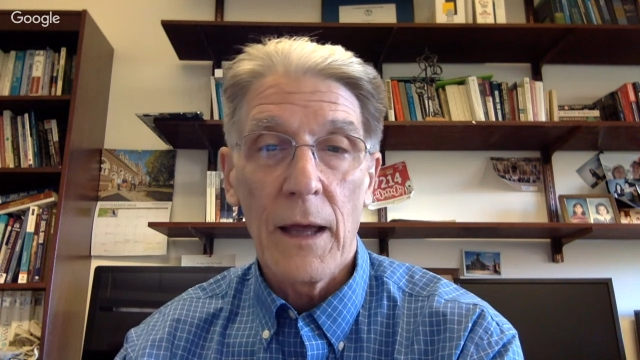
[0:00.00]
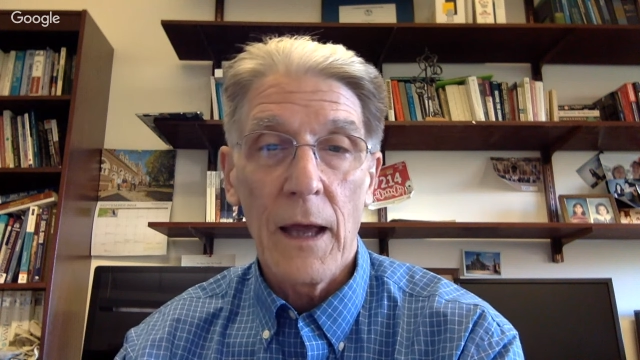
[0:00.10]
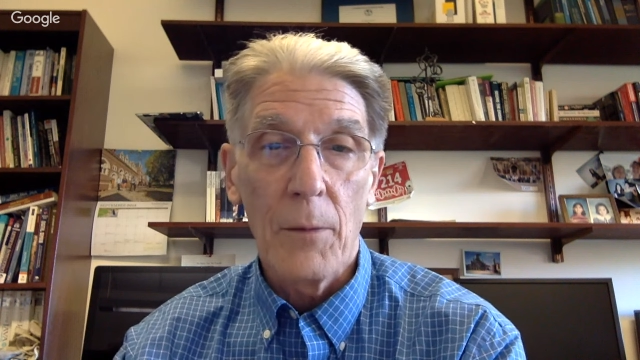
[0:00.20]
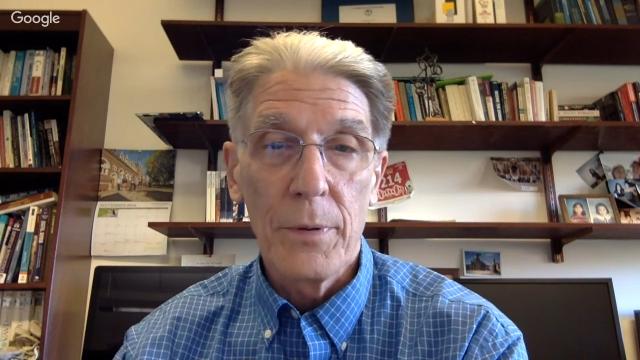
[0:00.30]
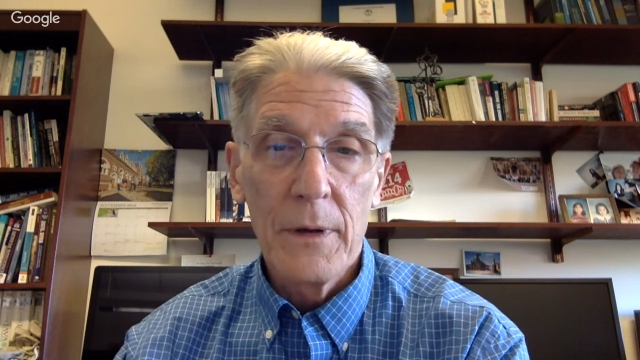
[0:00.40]

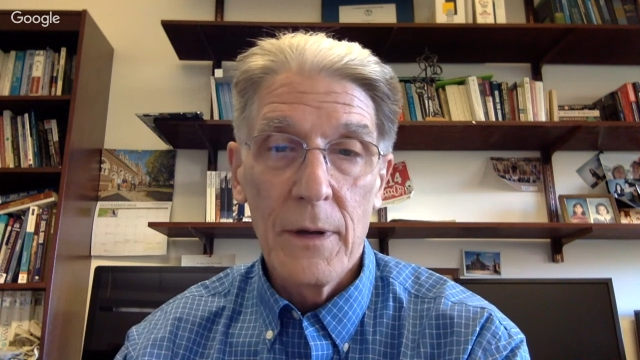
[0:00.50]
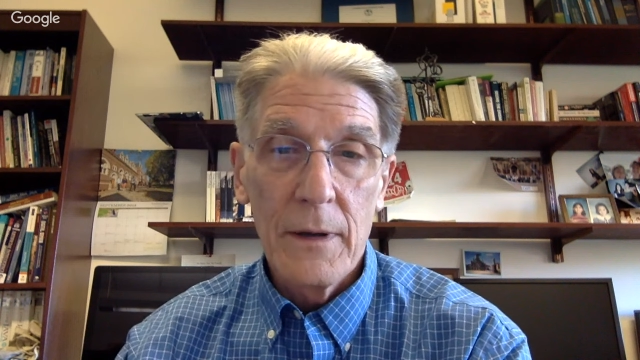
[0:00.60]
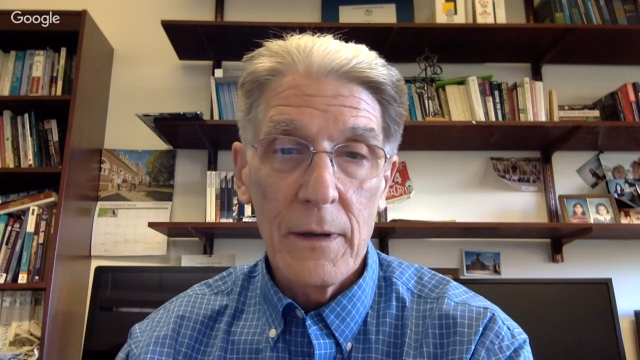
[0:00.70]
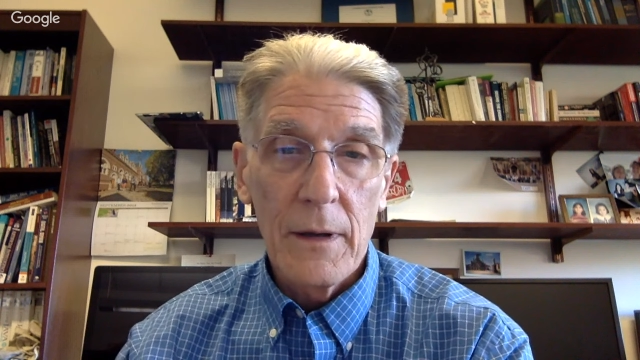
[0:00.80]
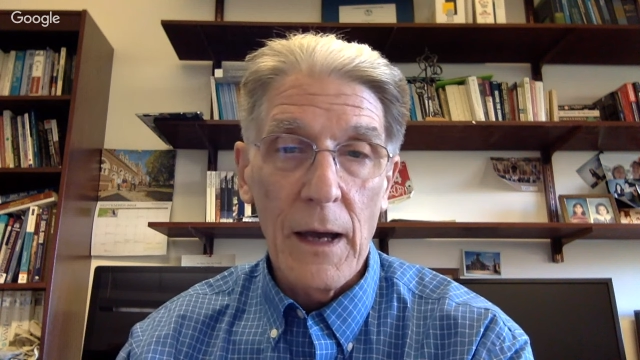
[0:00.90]
help
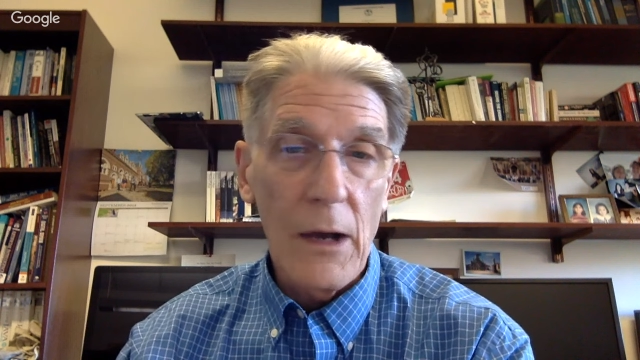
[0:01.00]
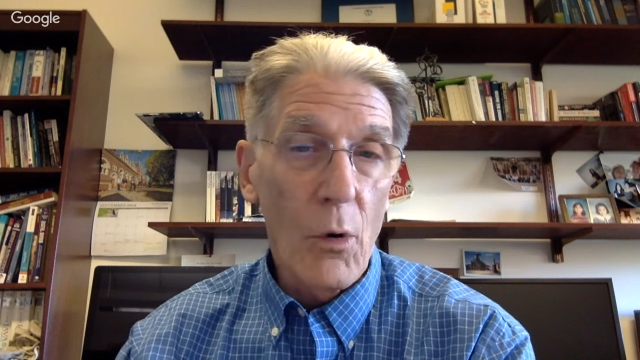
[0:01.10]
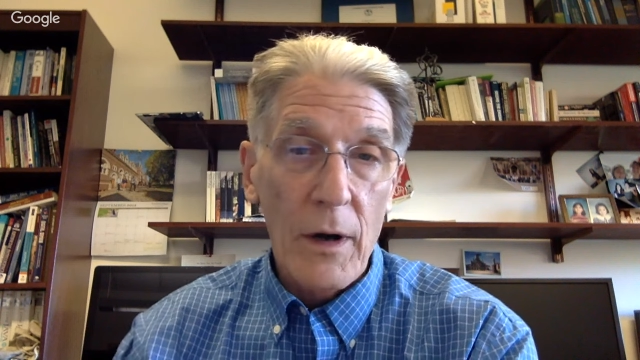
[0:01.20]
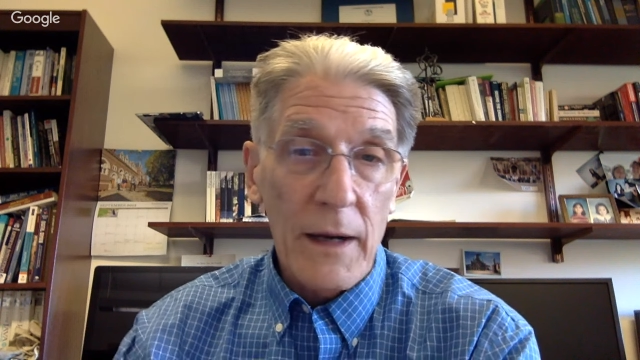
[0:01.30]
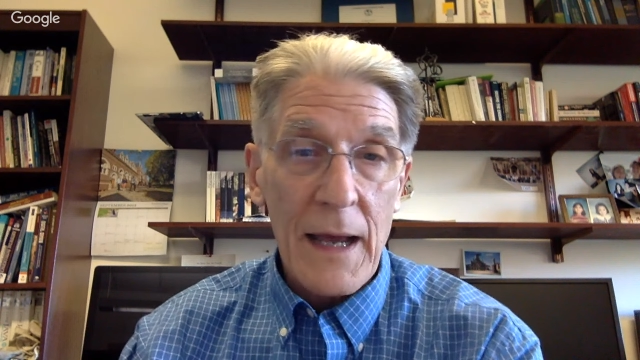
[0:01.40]

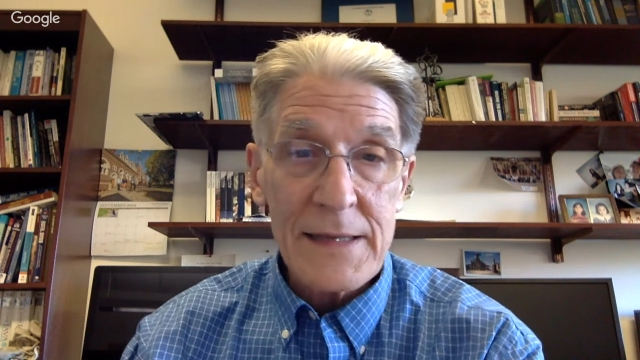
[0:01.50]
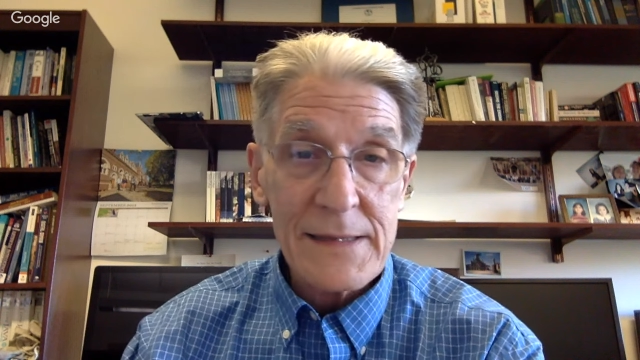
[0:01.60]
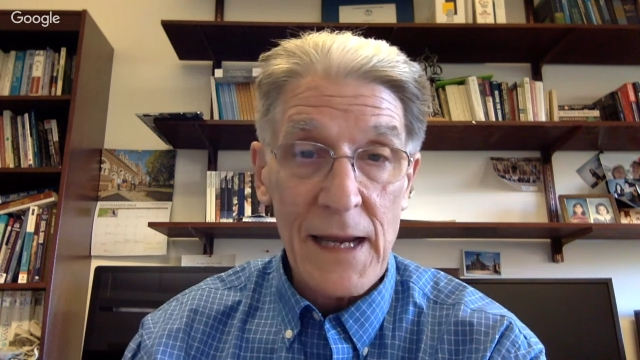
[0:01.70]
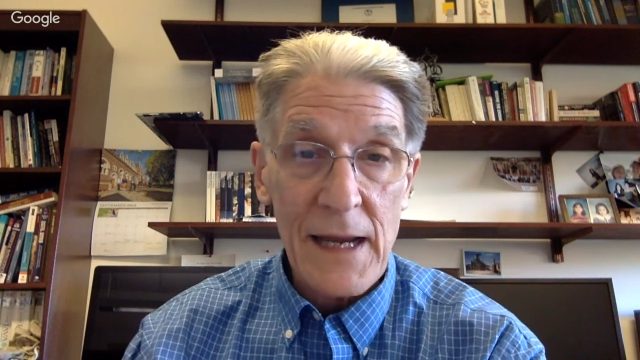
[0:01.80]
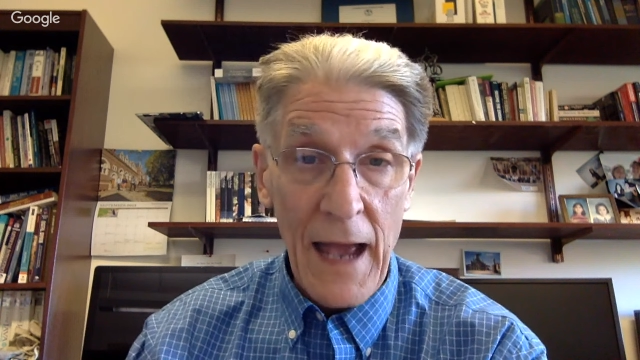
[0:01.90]
organize,
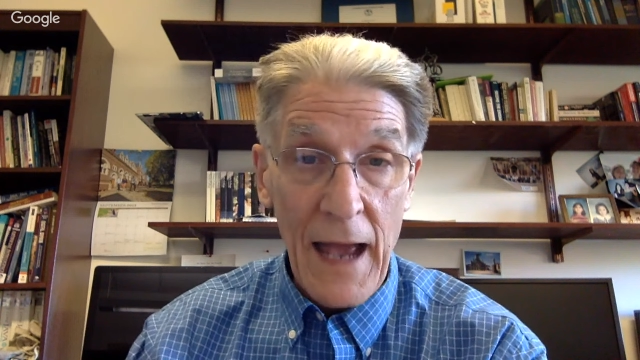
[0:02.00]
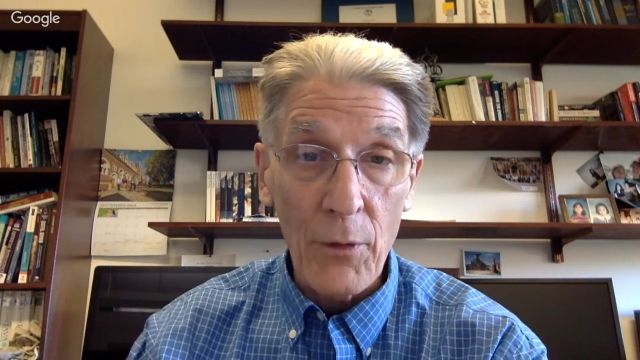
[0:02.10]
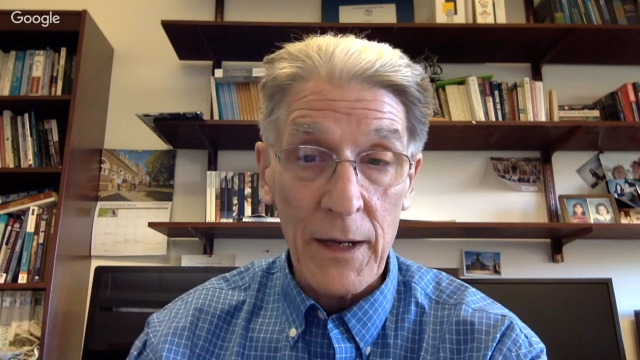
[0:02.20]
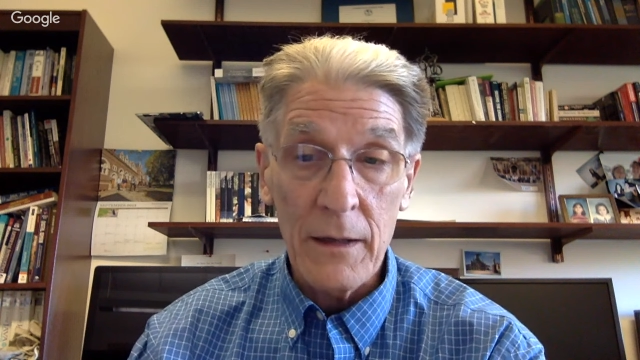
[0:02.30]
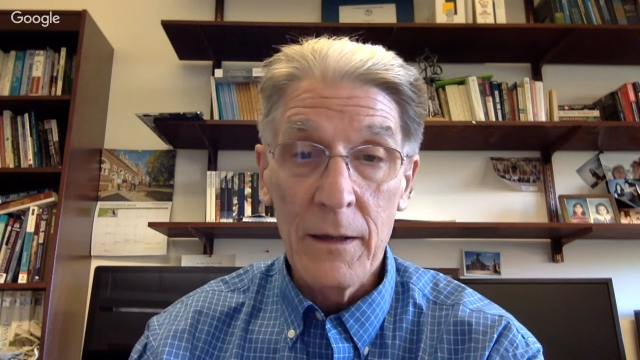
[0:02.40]
say, an
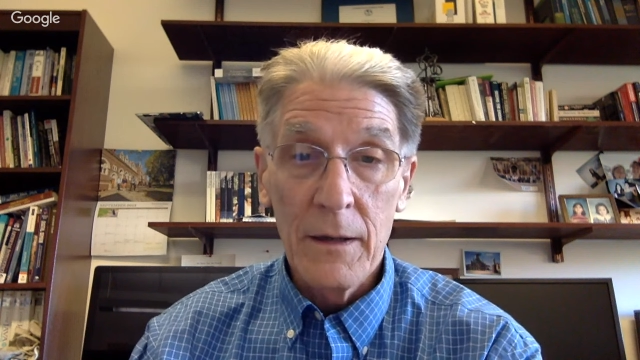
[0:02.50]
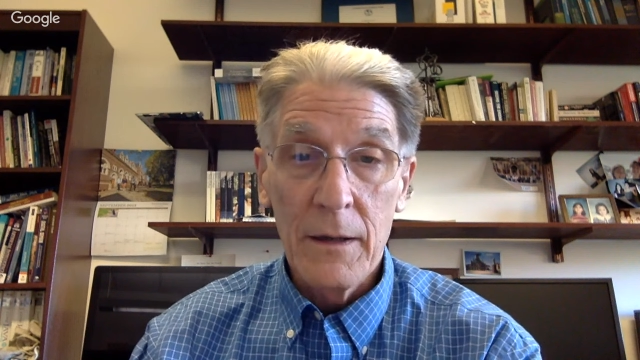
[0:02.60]
outing.